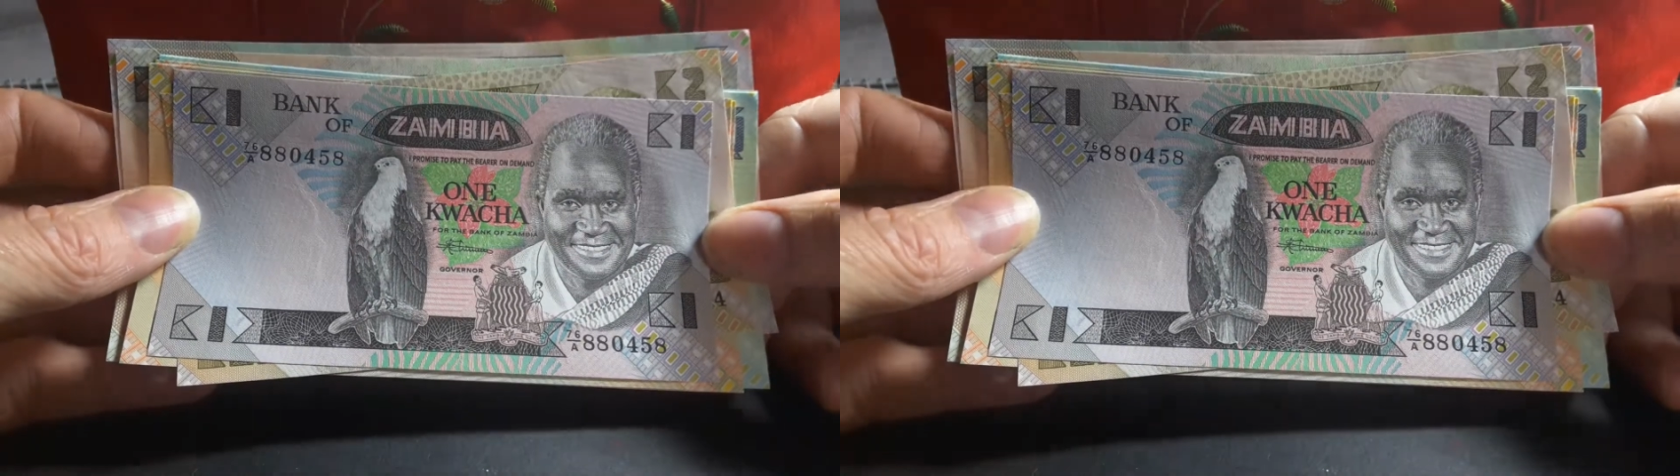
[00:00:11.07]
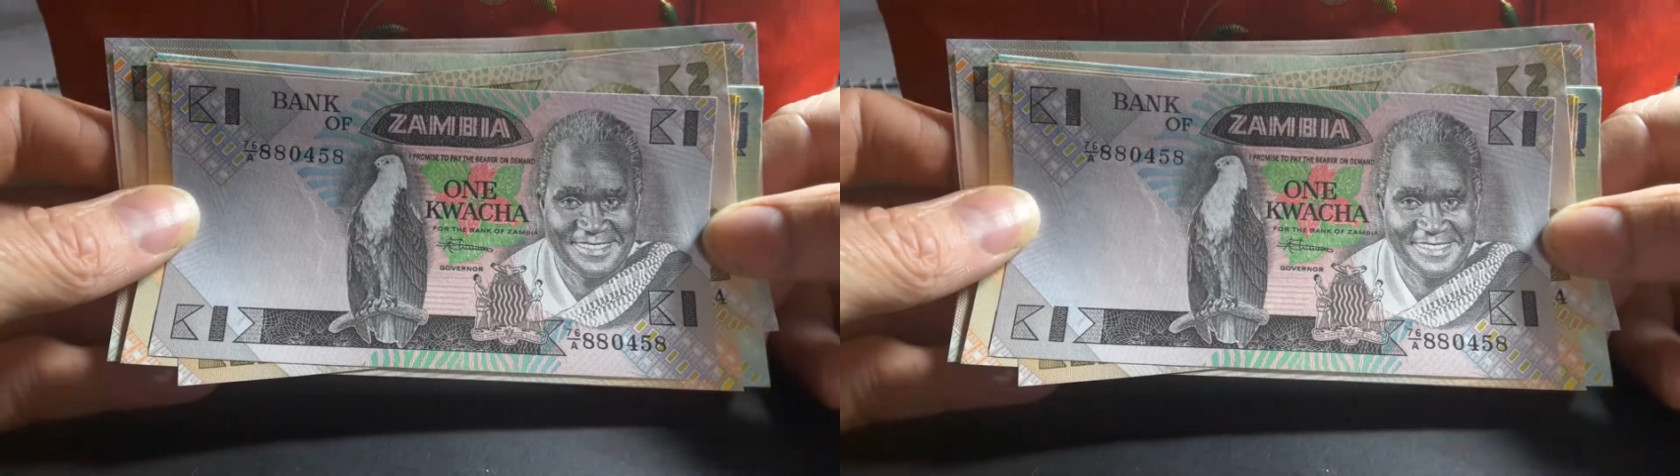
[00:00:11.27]

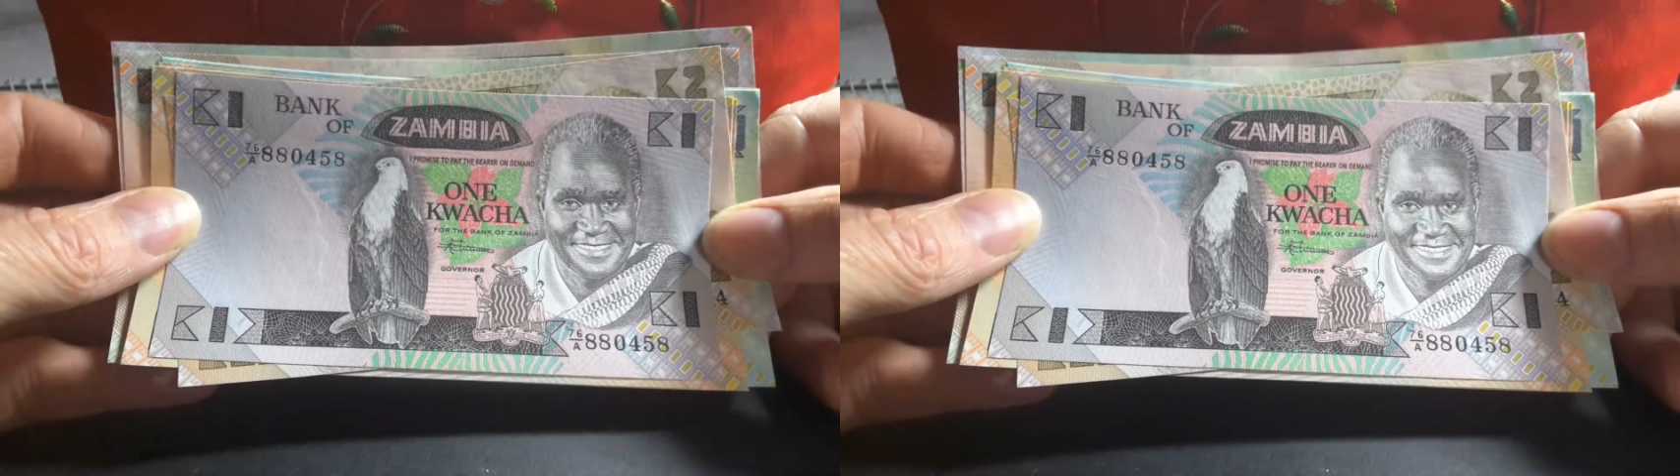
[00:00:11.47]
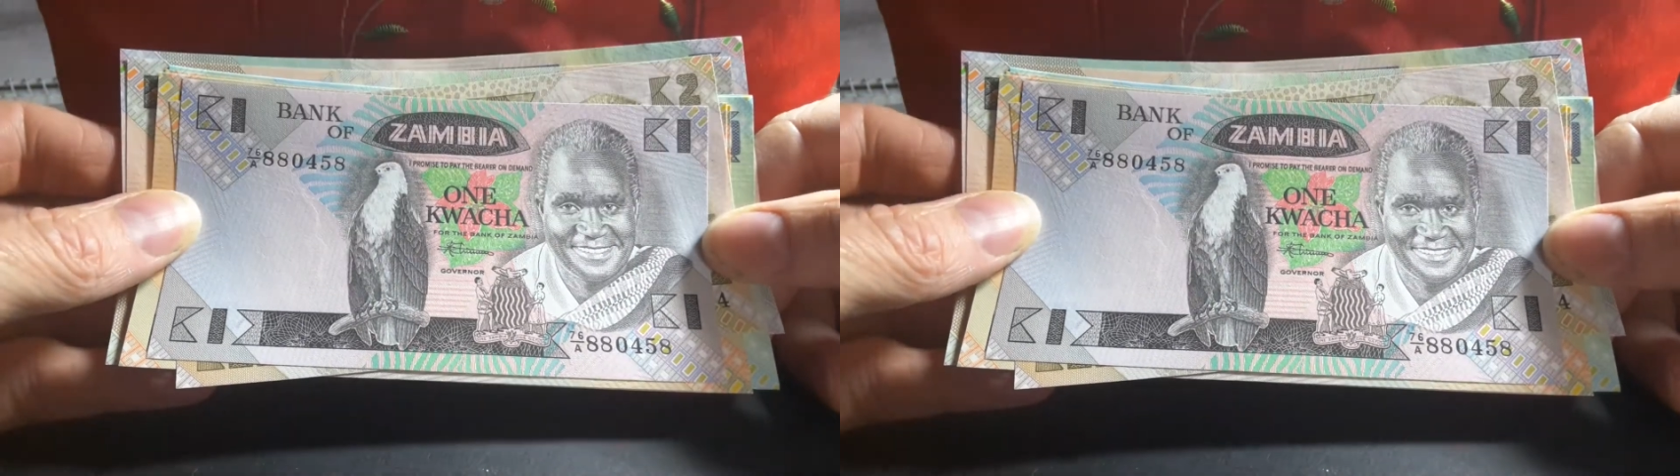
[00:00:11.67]
So
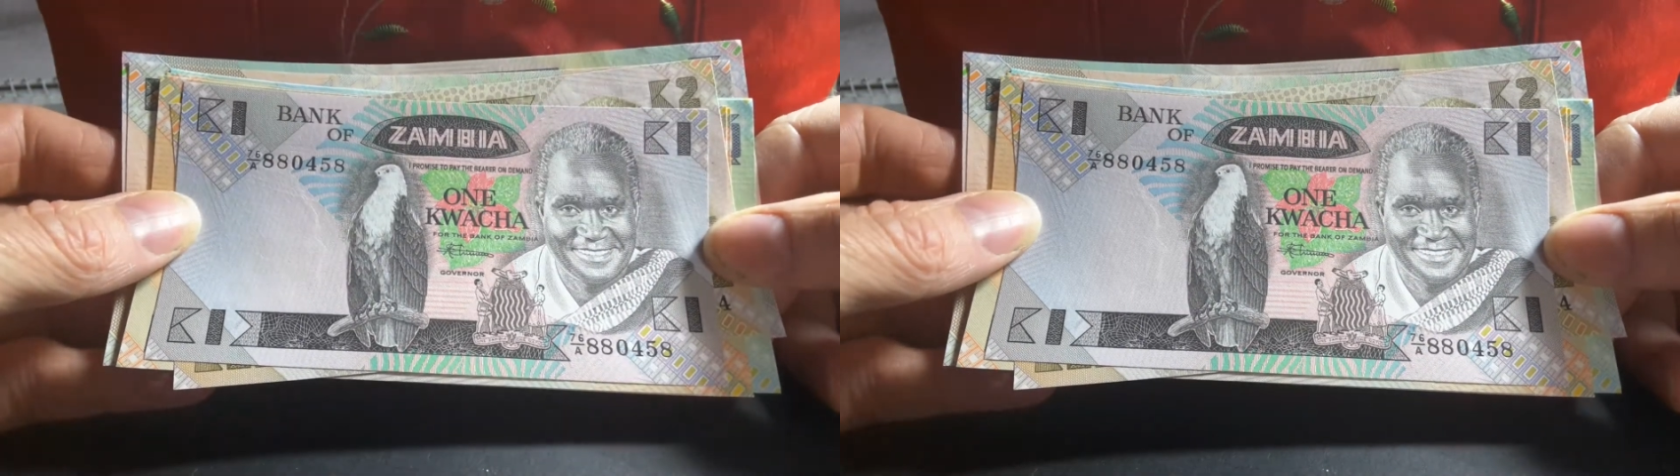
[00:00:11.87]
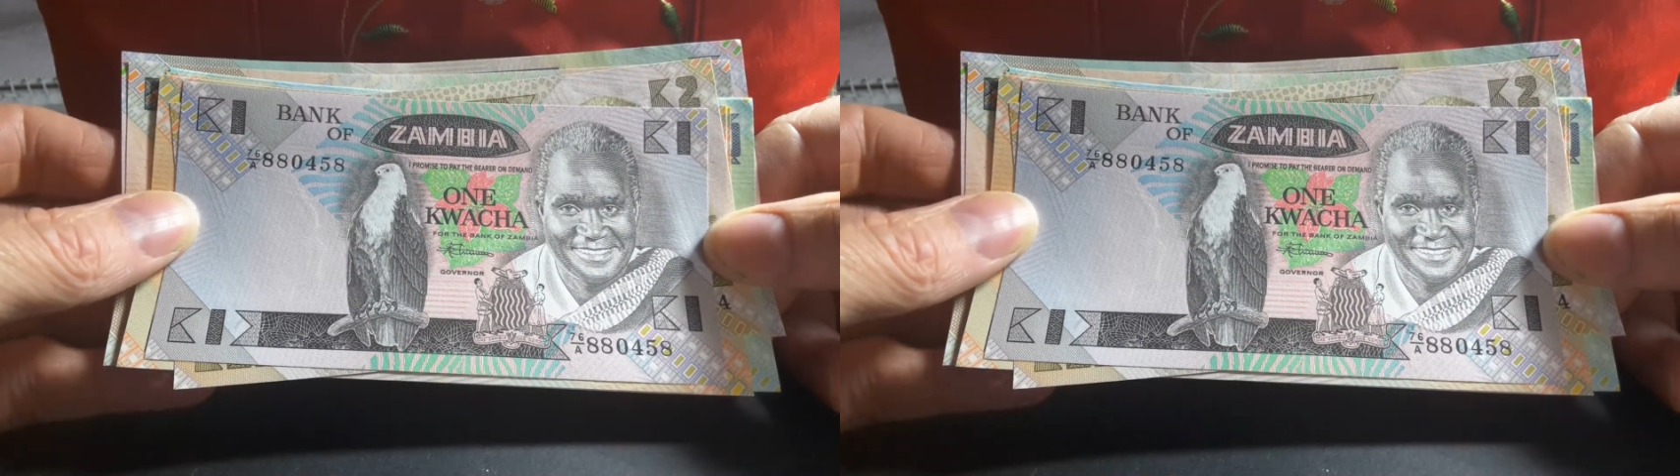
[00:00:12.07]
these
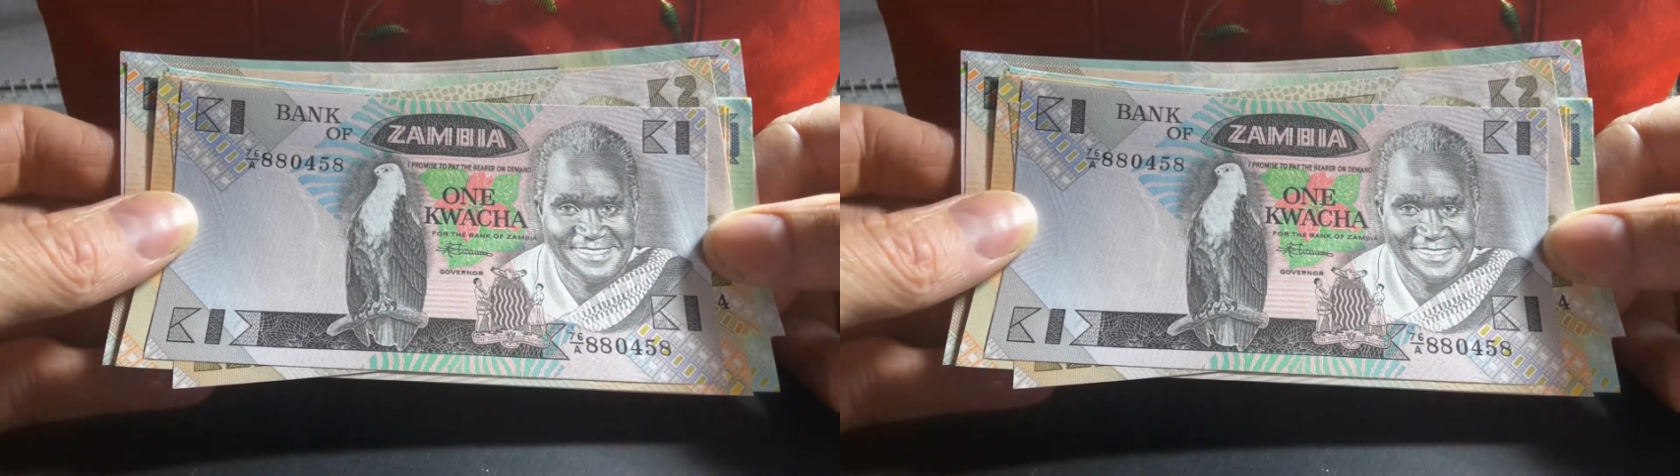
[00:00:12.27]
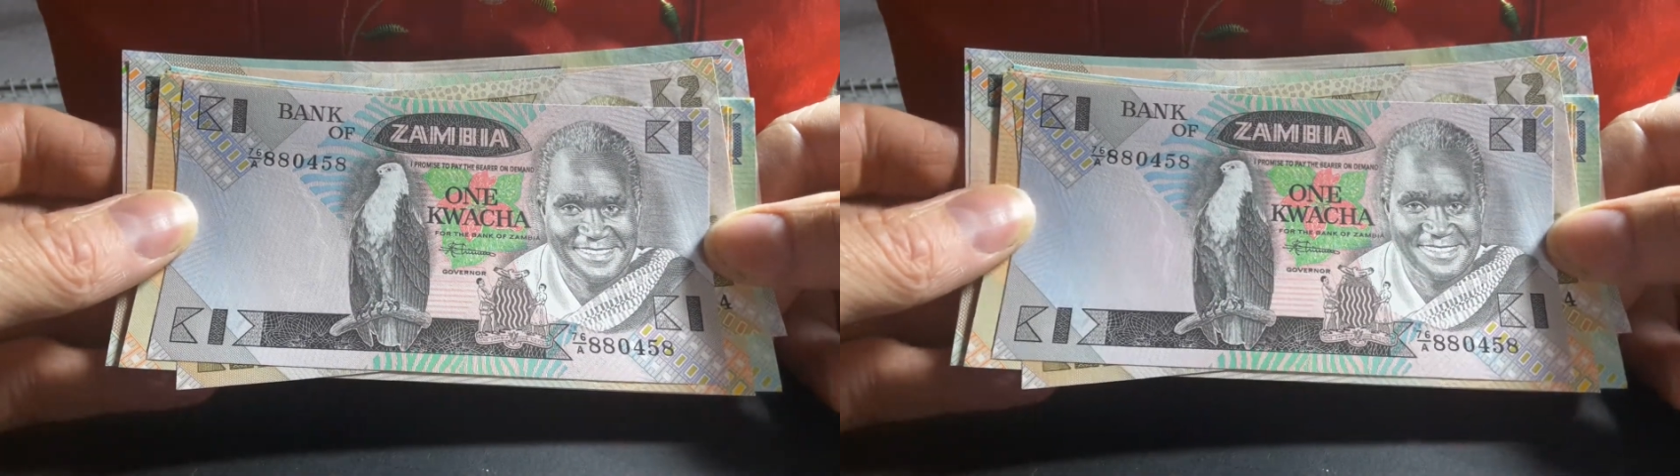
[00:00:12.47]
are about